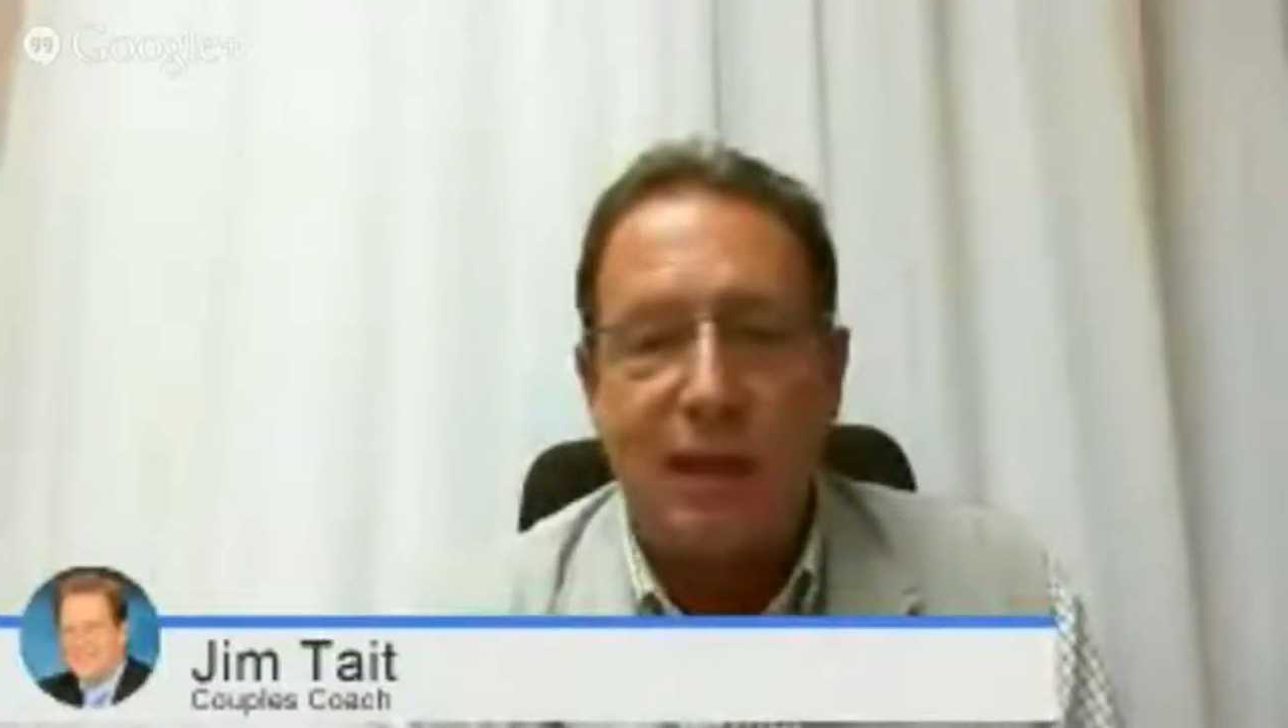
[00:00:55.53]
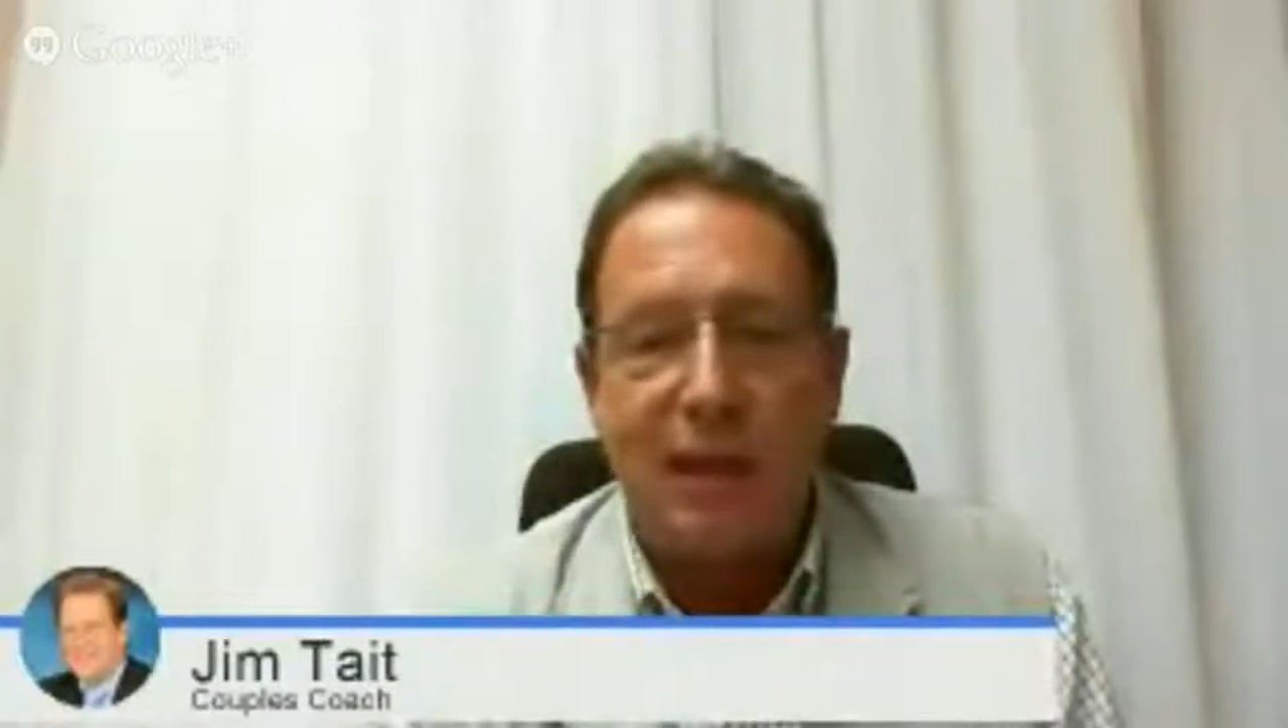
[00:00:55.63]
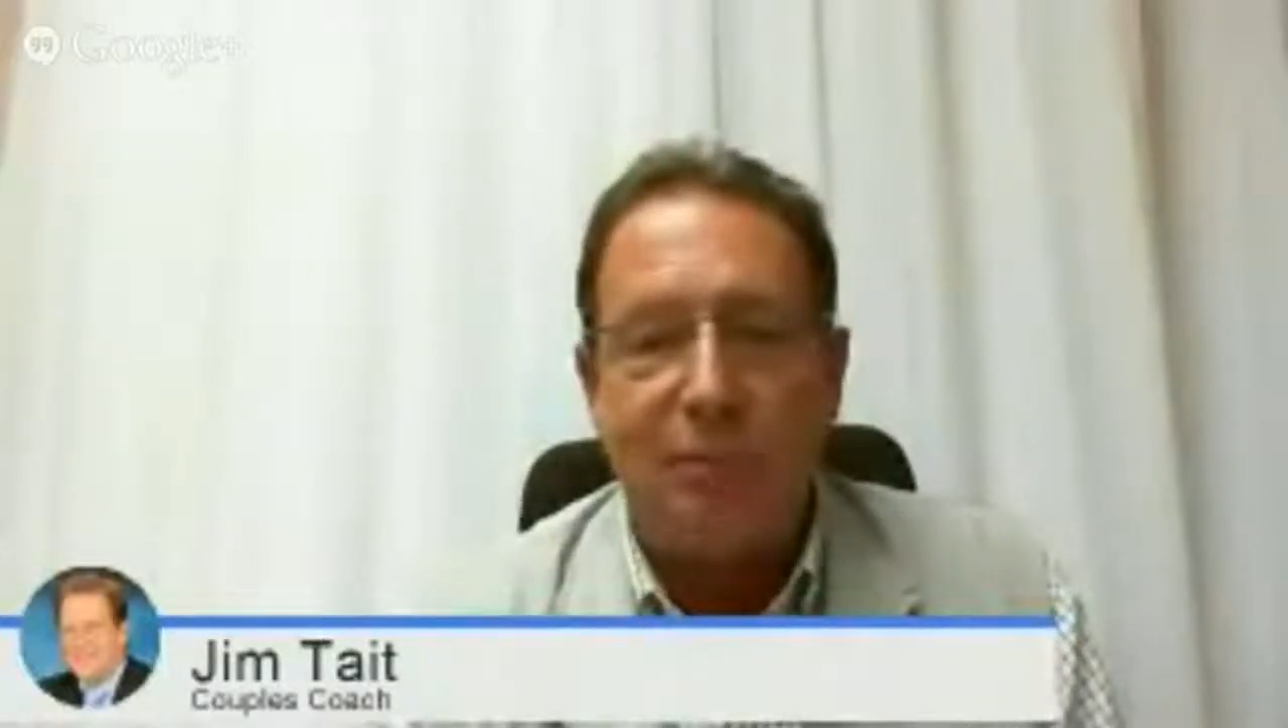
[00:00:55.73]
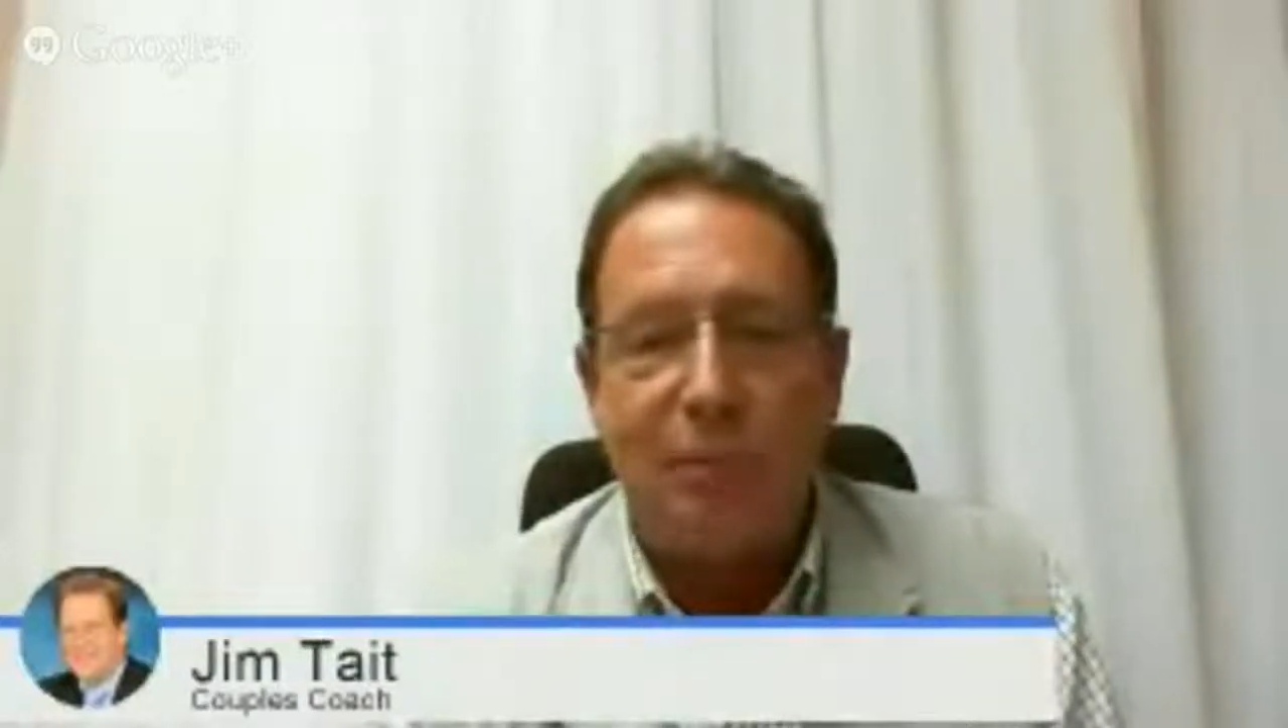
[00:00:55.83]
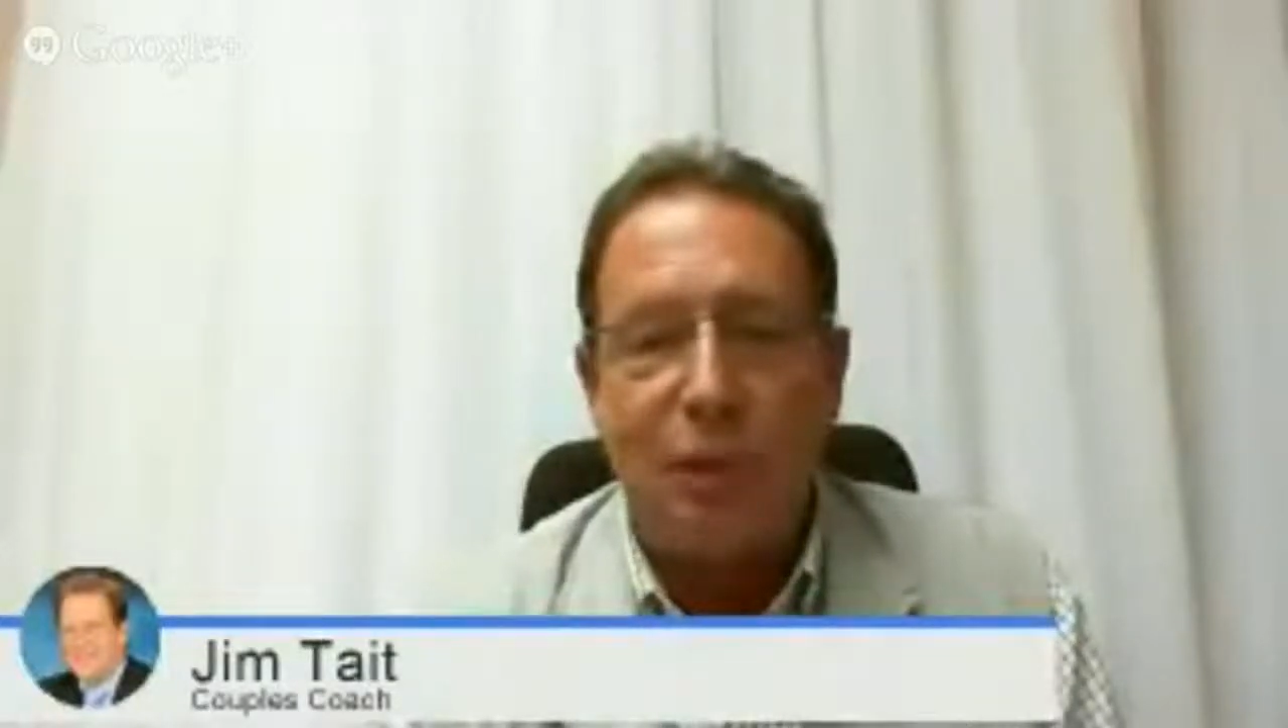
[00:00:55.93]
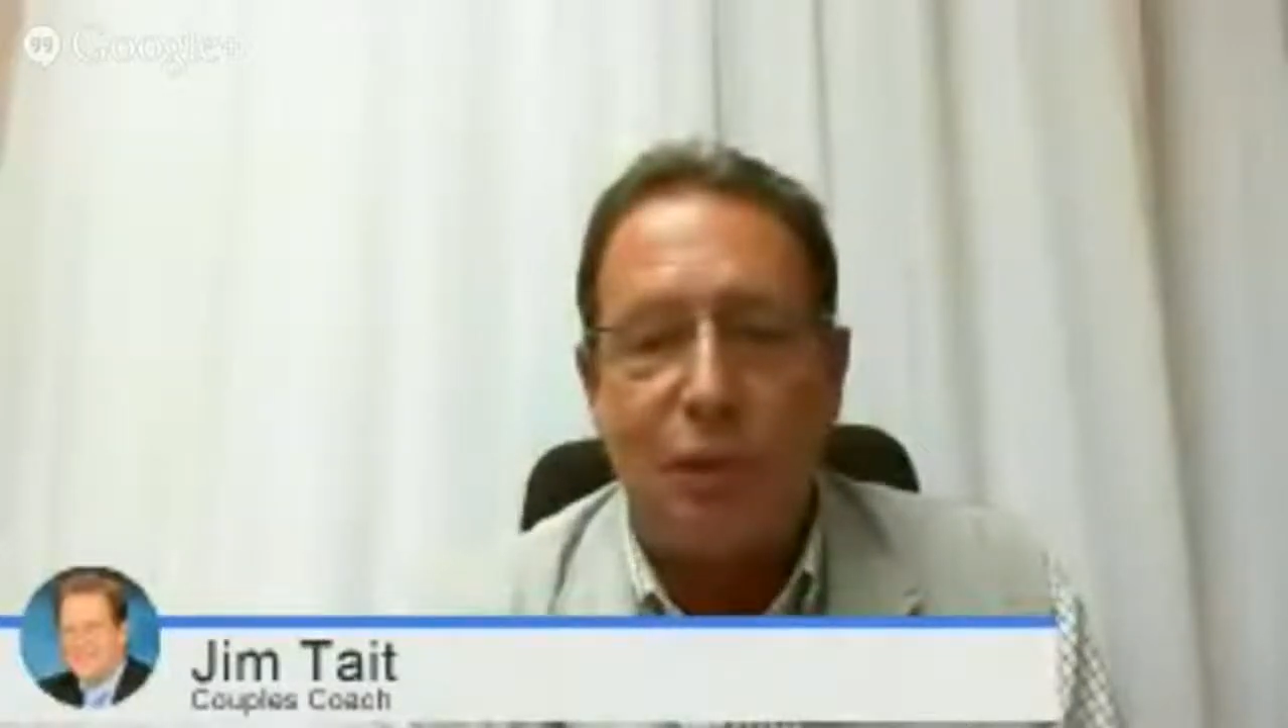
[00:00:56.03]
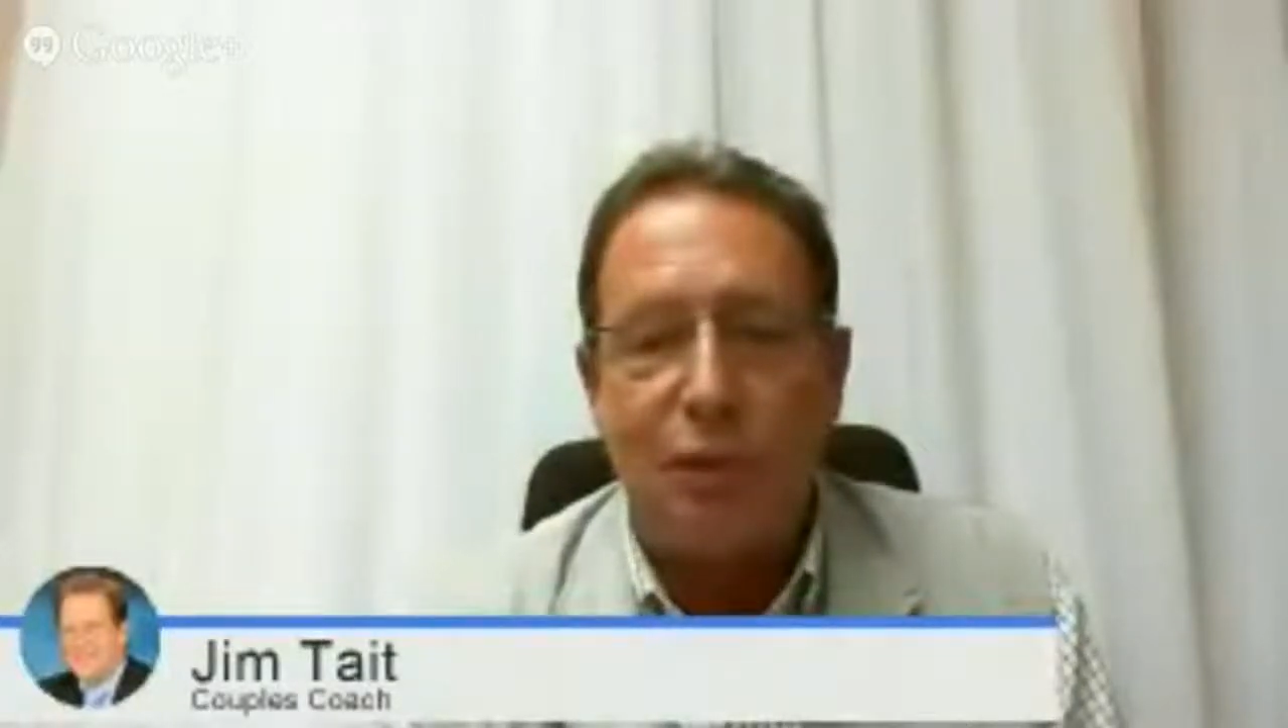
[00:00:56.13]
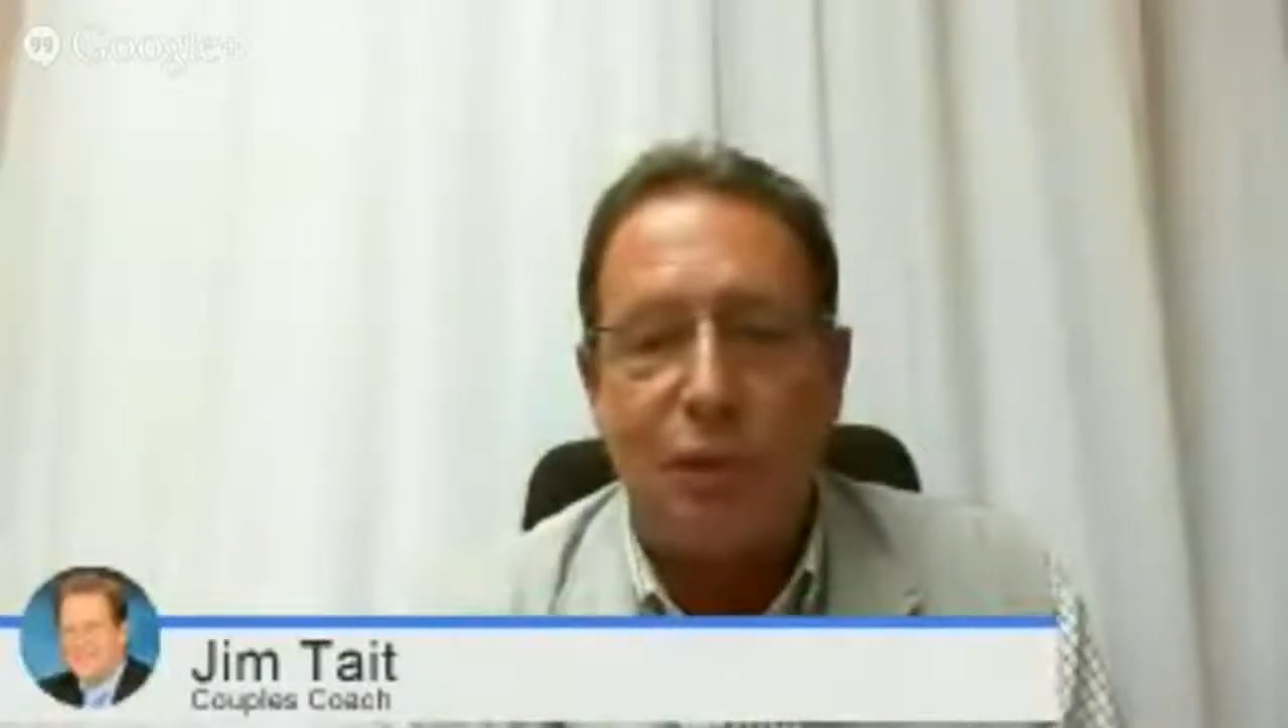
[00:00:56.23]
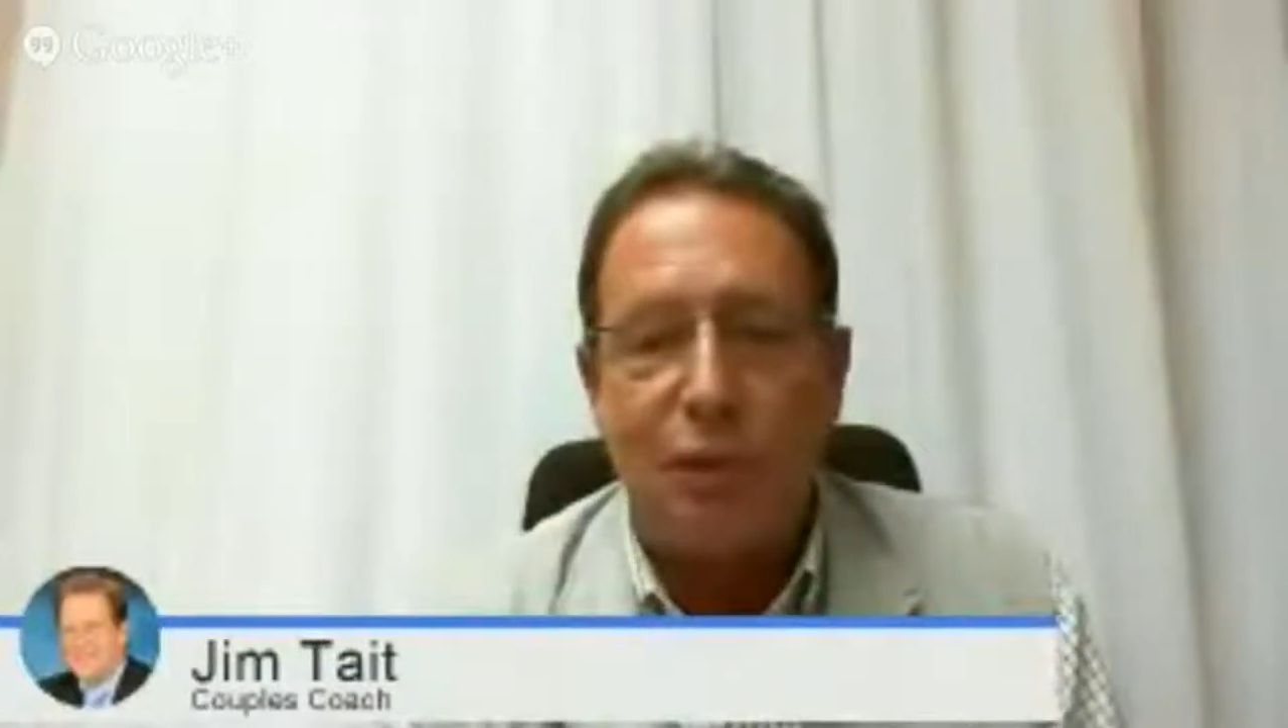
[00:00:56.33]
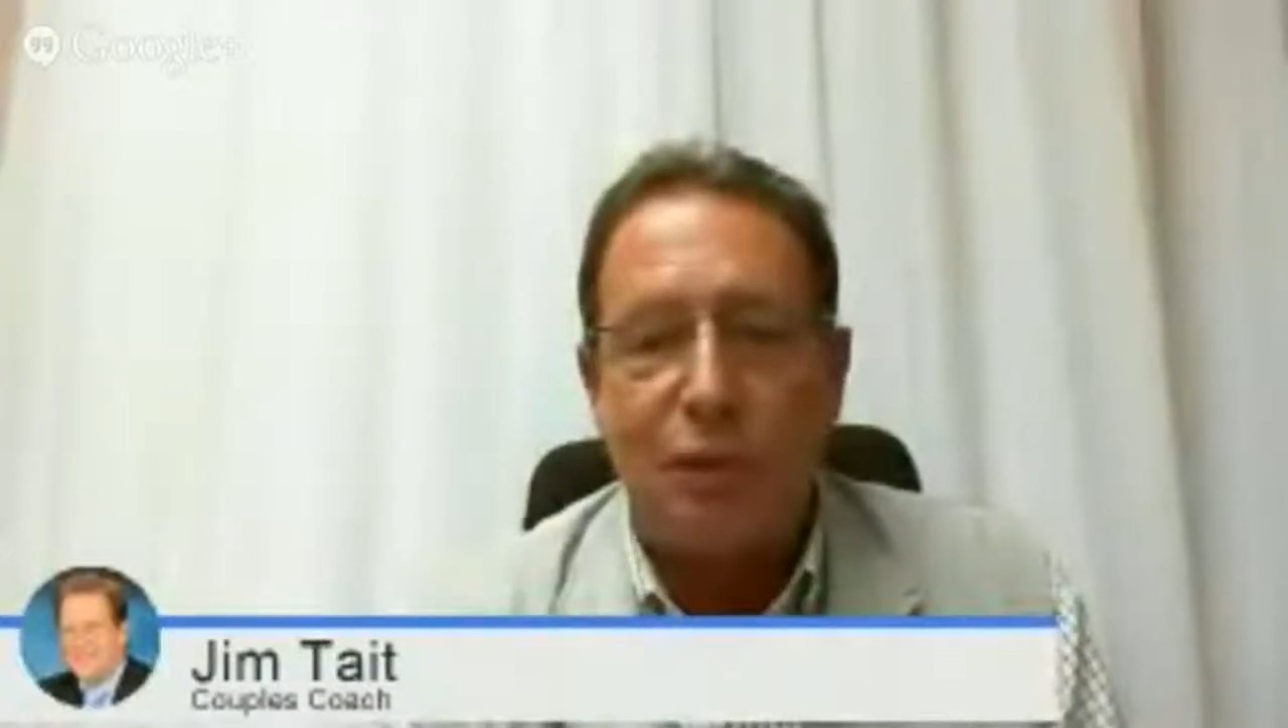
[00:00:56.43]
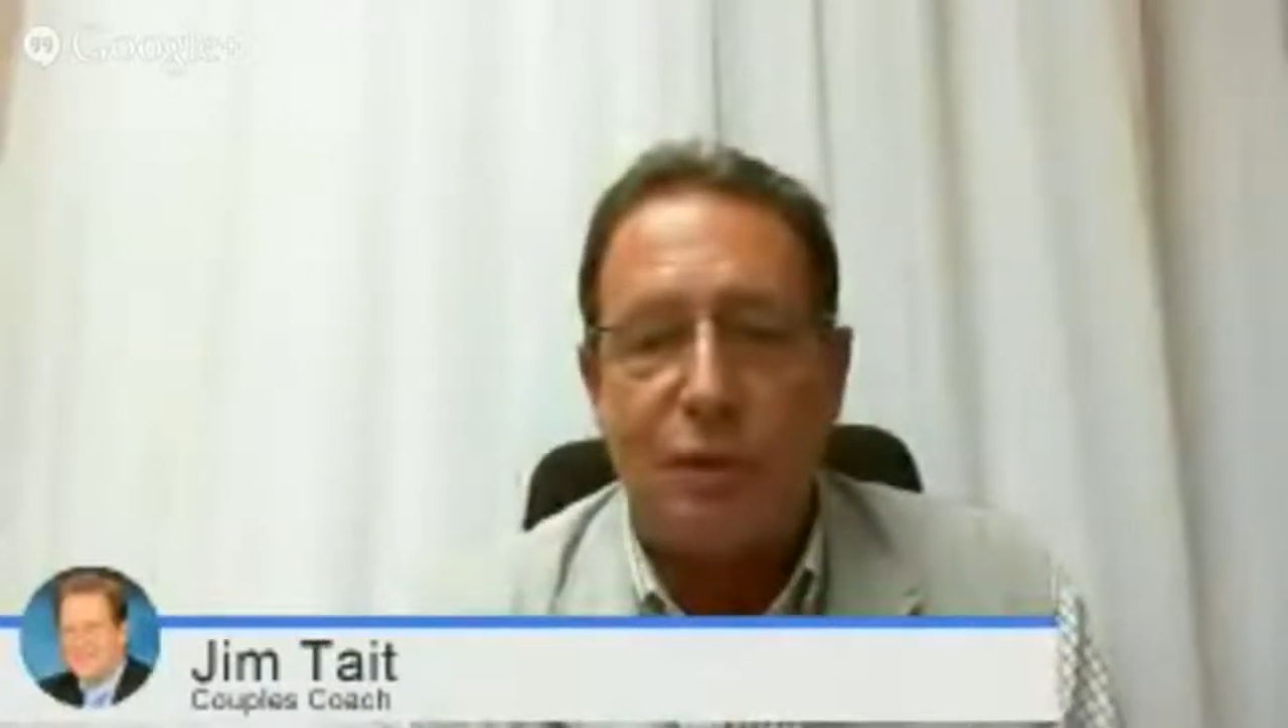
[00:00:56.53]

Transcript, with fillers: missing the important